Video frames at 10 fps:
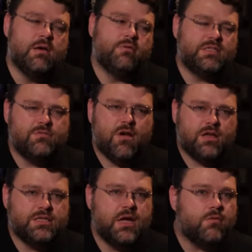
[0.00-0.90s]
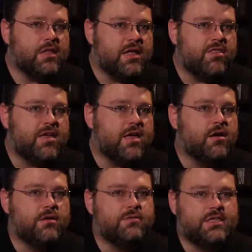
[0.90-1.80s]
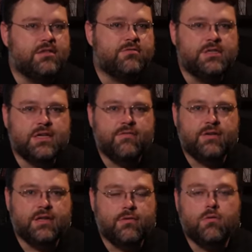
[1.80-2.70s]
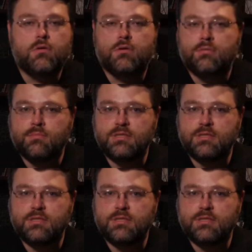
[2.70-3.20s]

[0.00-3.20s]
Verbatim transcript: But ZROC is not really a thing on Z370 or